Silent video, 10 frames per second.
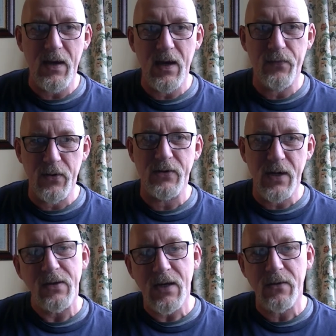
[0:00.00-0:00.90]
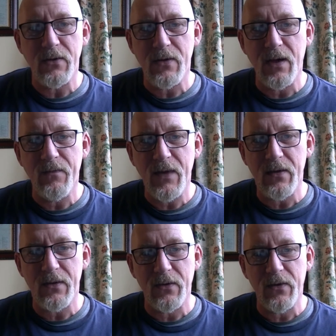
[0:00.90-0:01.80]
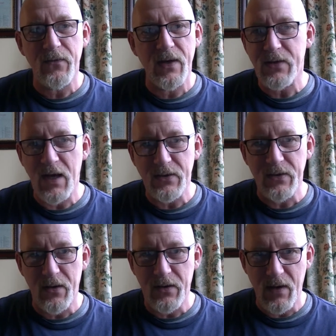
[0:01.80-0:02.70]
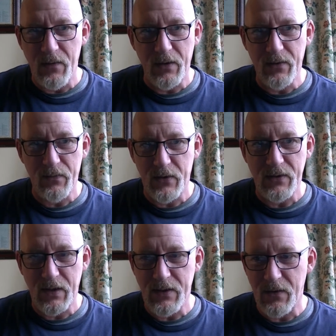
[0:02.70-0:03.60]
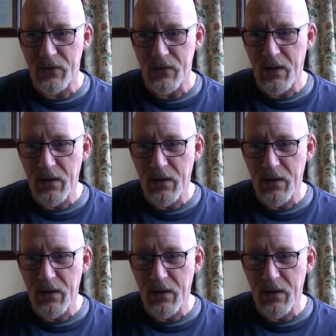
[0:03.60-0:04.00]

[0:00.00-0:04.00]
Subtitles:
project territory, ethnographies. It's not a 3-month project territory.